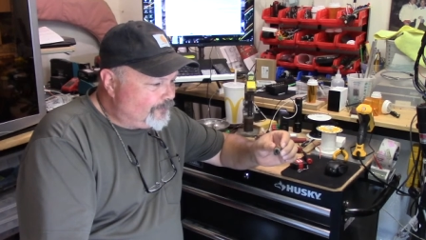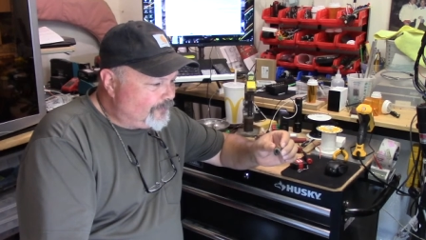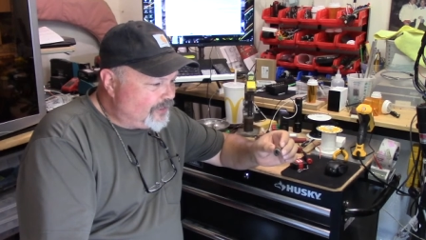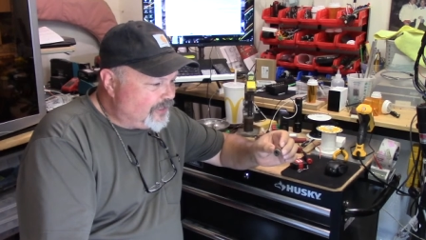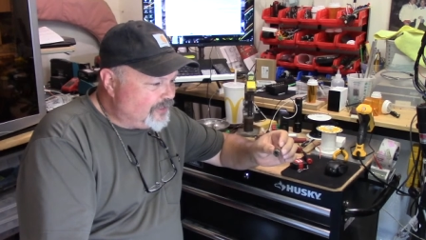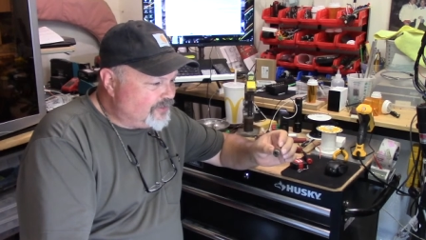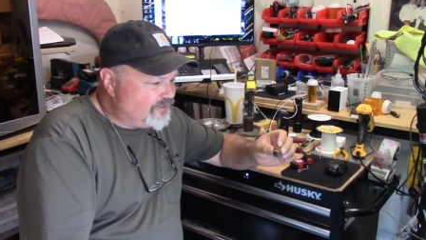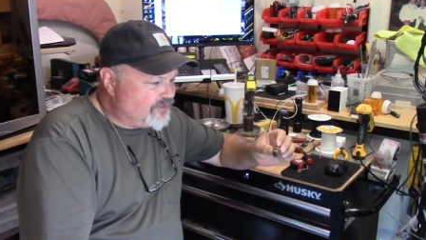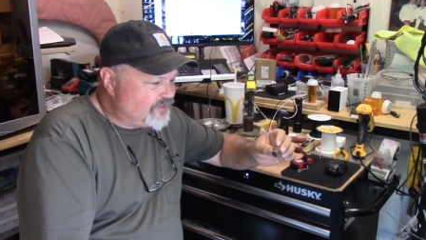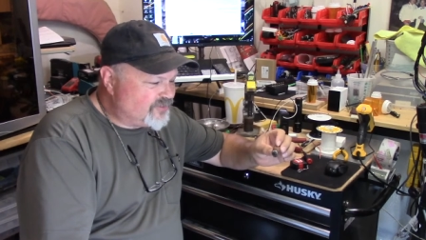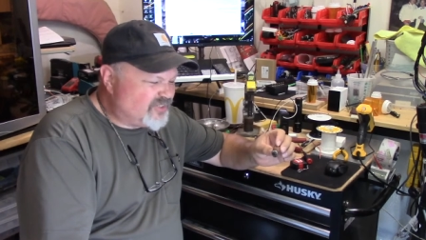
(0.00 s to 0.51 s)

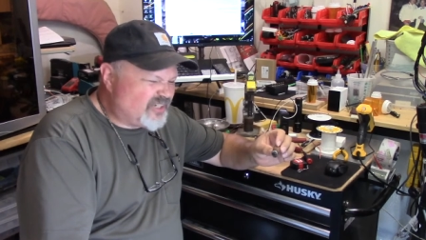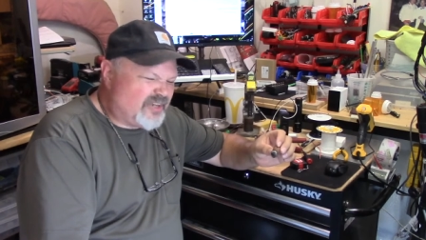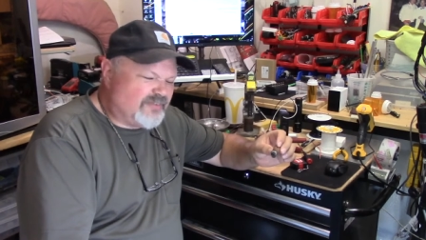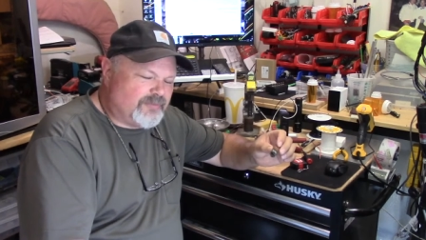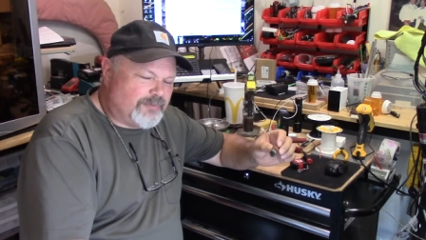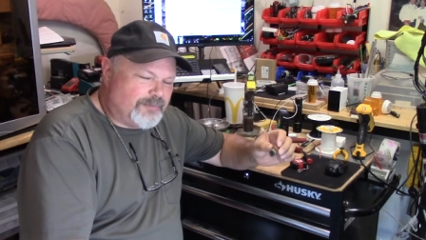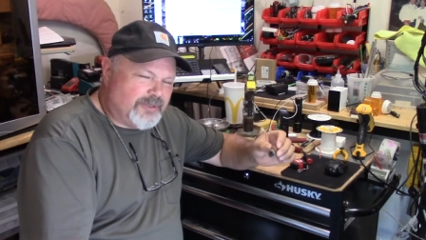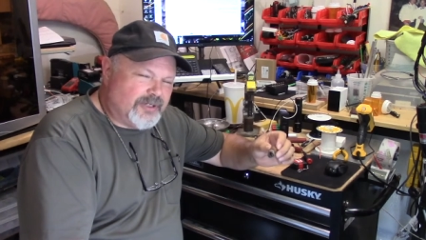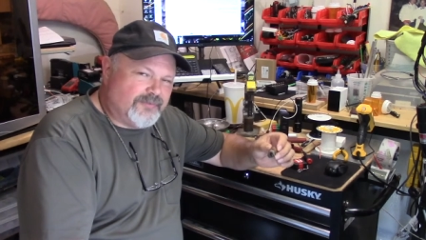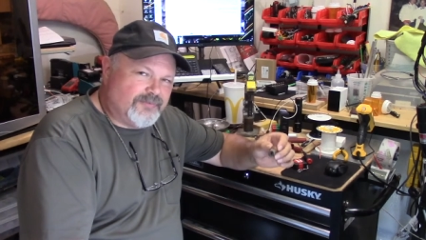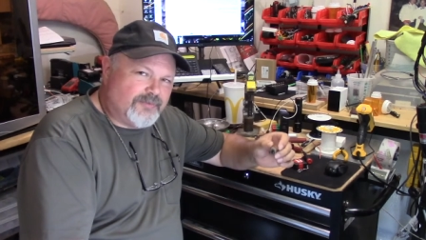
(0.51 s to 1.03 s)
It does have
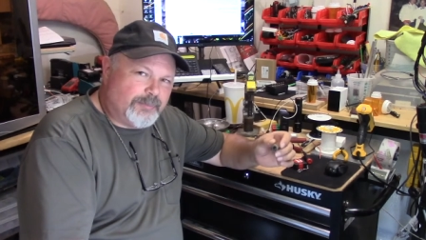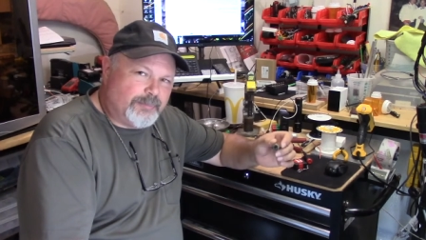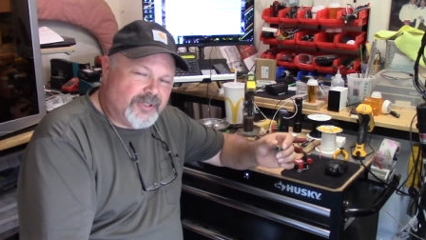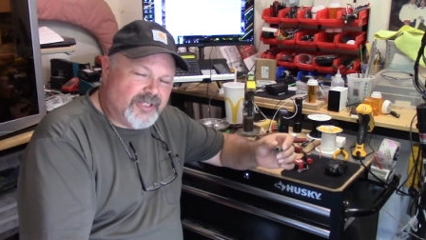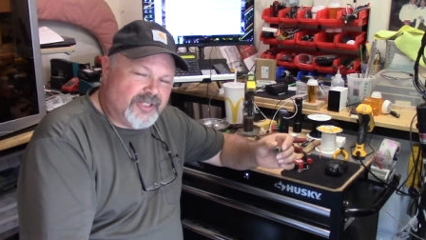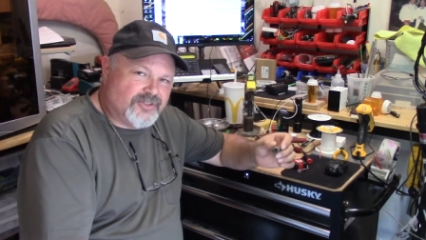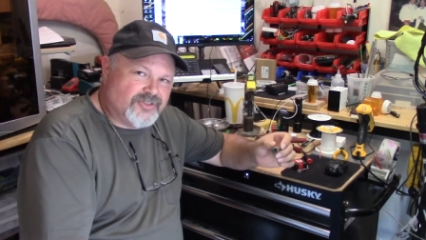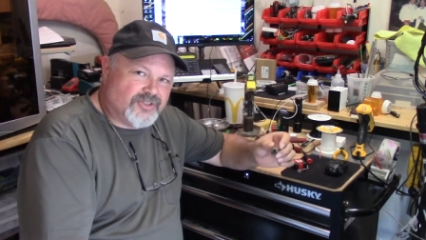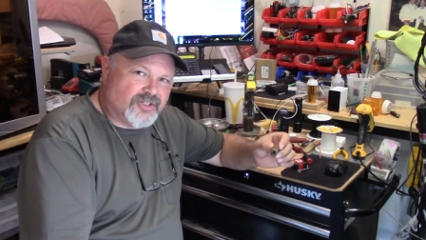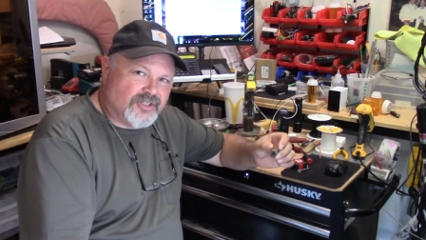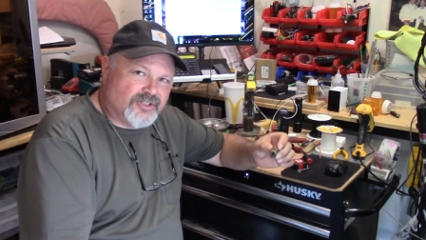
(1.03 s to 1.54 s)
a bit of a
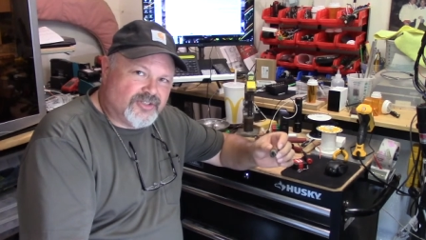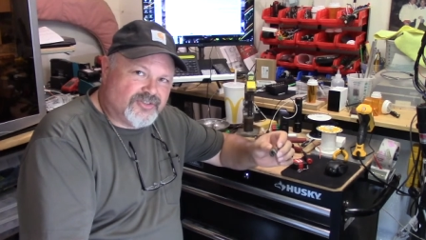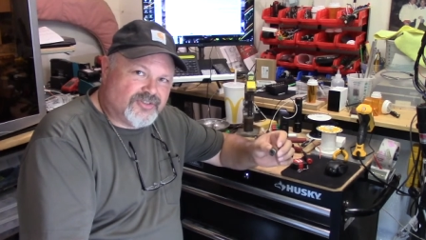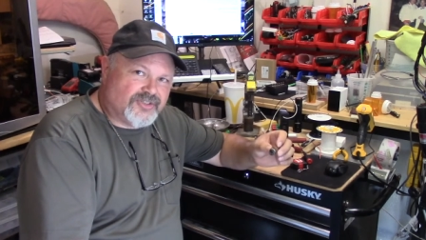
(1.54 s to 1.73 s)
pinch on the